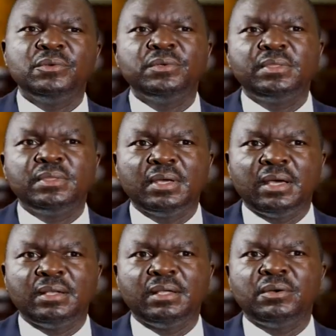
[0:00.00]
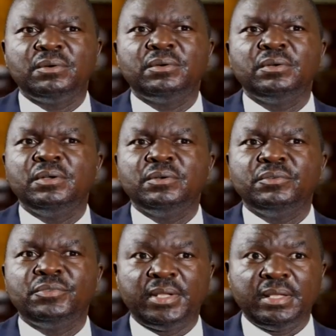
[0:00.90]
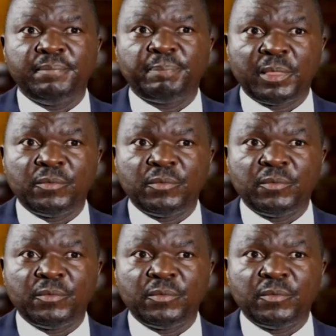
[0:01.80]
youth are now free.